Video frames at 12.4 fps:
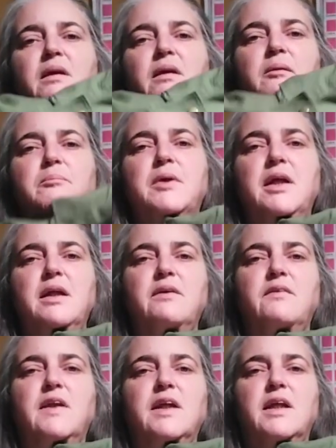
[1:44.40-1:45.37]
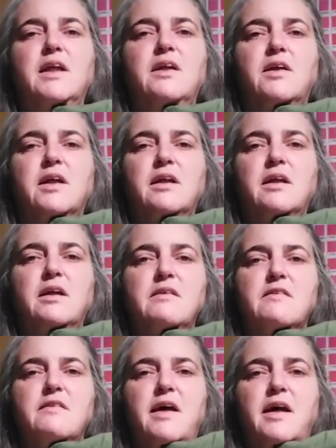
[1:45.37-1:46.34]
But I don't think you can,
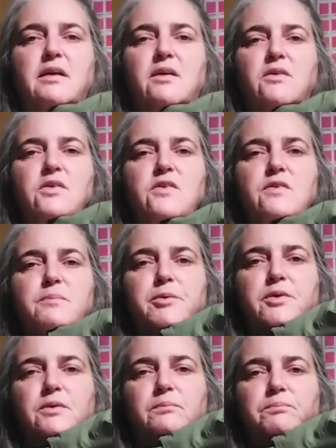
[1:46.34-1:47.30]
it's that noticeable.